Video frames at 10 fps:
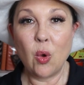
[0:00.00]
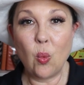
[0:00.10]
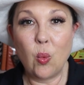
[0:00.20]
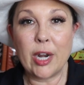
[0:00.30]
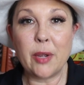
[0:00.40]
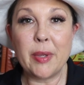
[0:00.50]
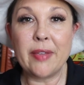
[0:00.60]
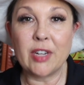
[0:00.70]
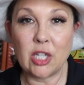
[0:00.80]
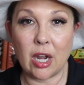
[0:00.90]
what do you
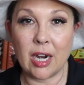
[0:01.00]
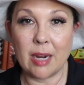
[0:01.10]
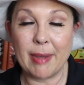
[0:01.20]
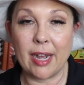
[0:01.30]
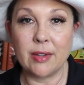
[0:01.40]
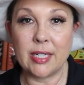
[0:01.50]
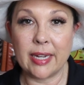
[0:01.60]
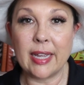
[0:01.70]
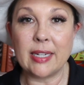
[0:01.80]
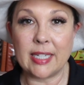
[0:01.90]
even talk about
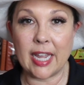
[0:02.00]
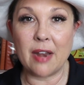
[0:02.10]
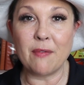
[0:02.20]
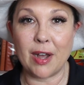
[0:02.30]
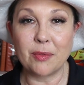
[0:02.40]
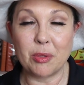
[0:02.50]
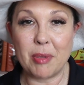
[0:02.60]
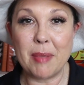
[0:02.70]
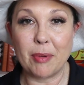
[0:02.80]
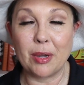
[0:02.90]
to get involved with
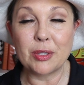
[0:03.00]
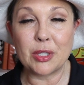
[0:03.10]
people?